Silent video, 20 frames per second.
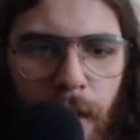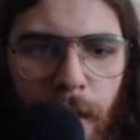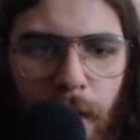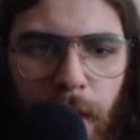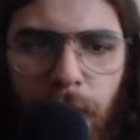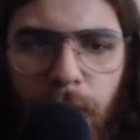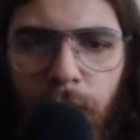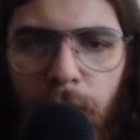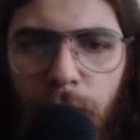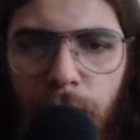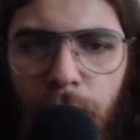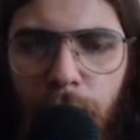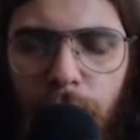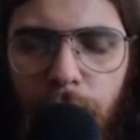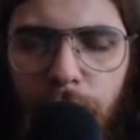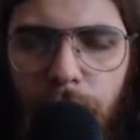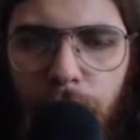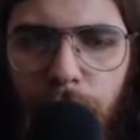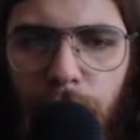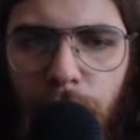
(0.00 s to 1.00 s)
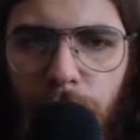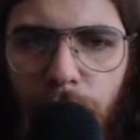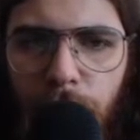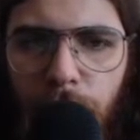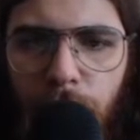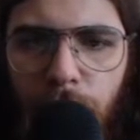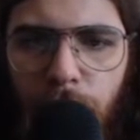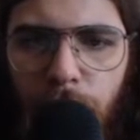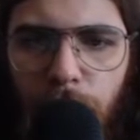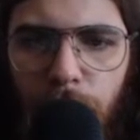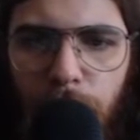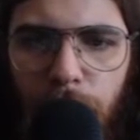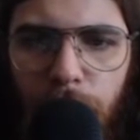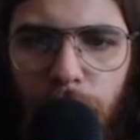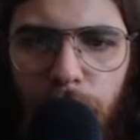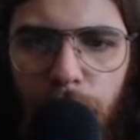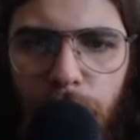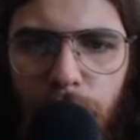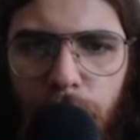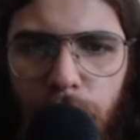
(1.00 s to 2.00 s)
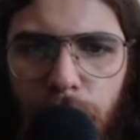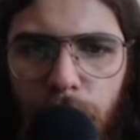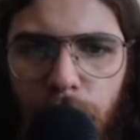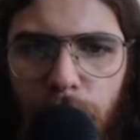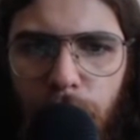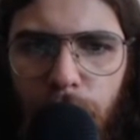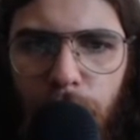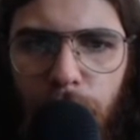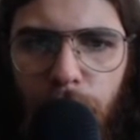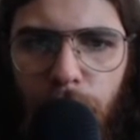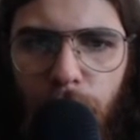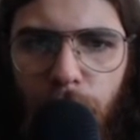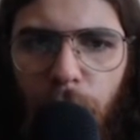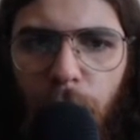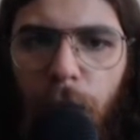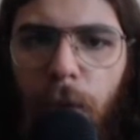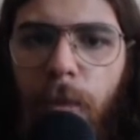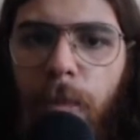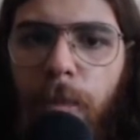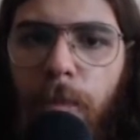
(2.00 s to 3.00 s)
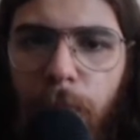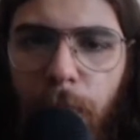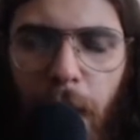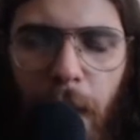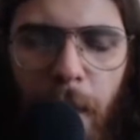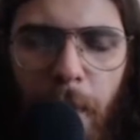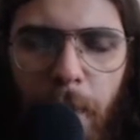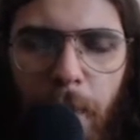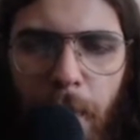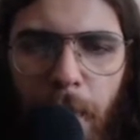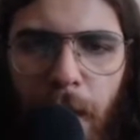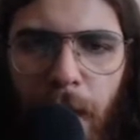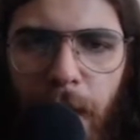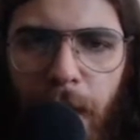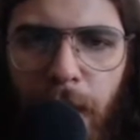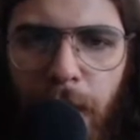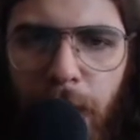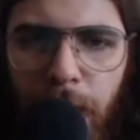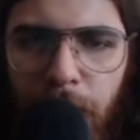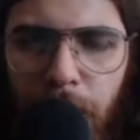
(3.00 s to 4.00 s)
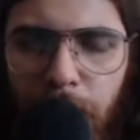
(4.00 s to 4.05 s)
in order to help Batman